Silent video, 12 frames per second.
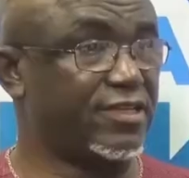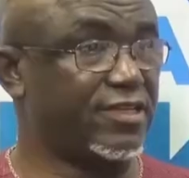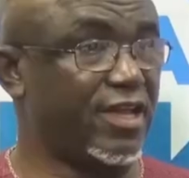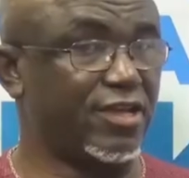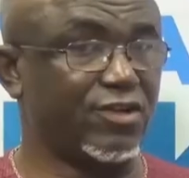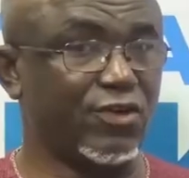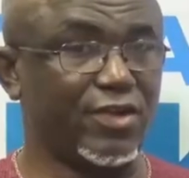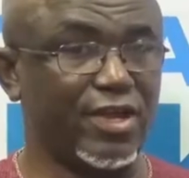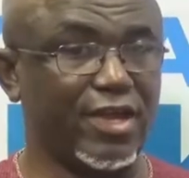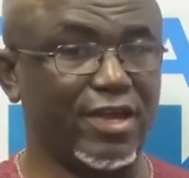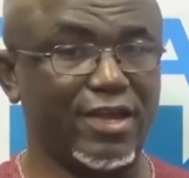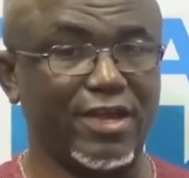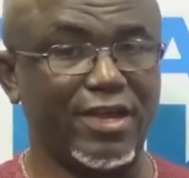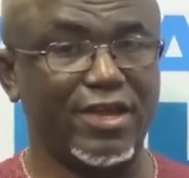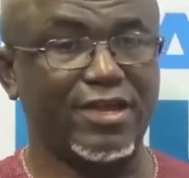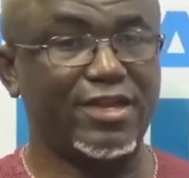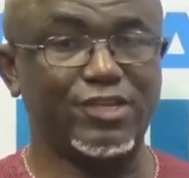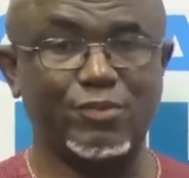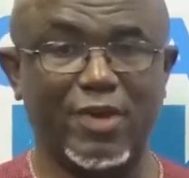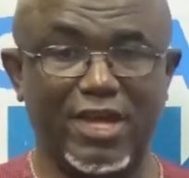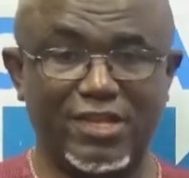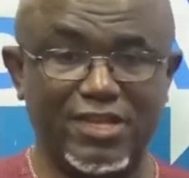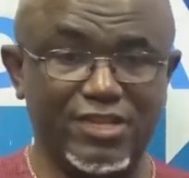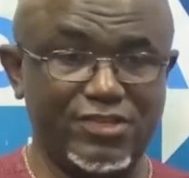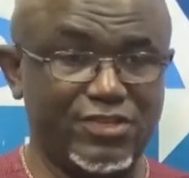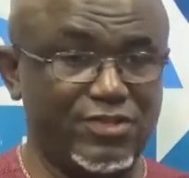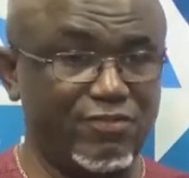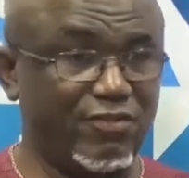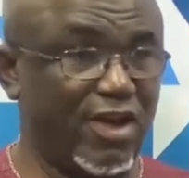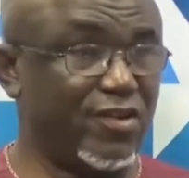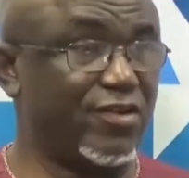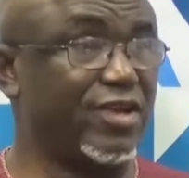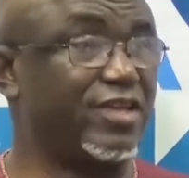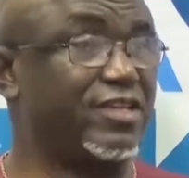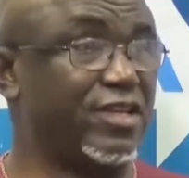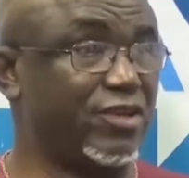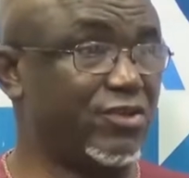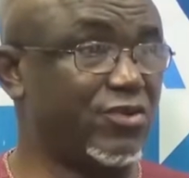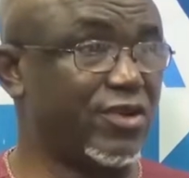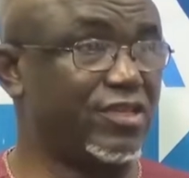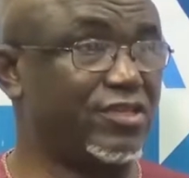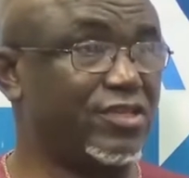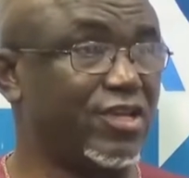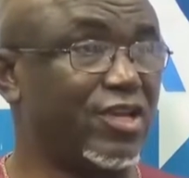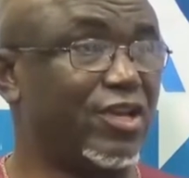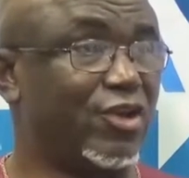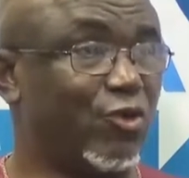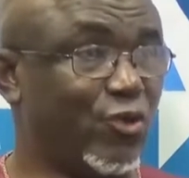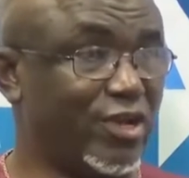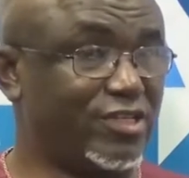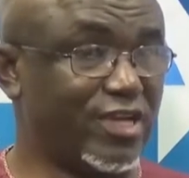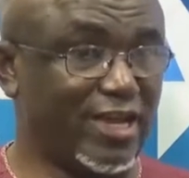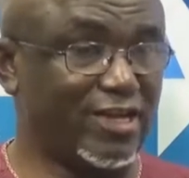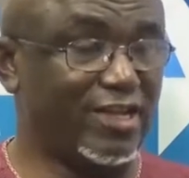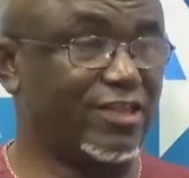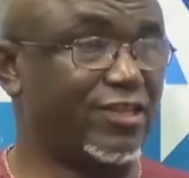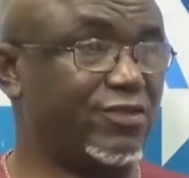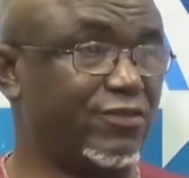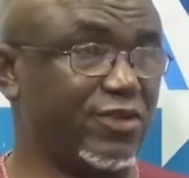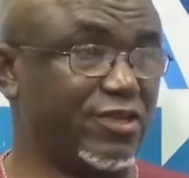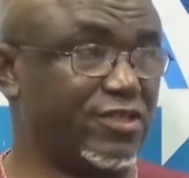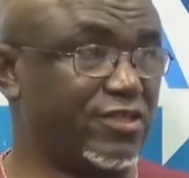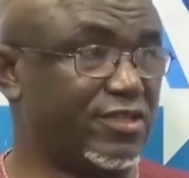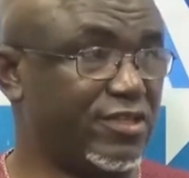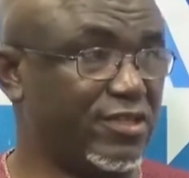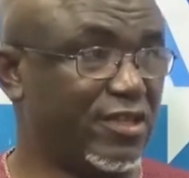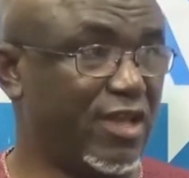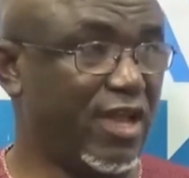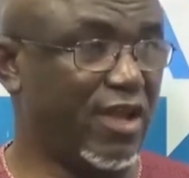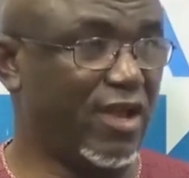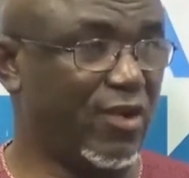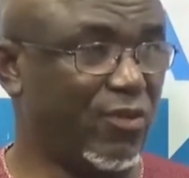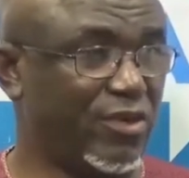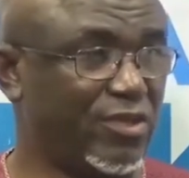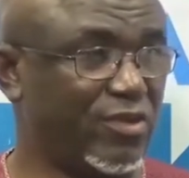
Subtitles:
that, okay, despite these varied interests, we're tackling this first? What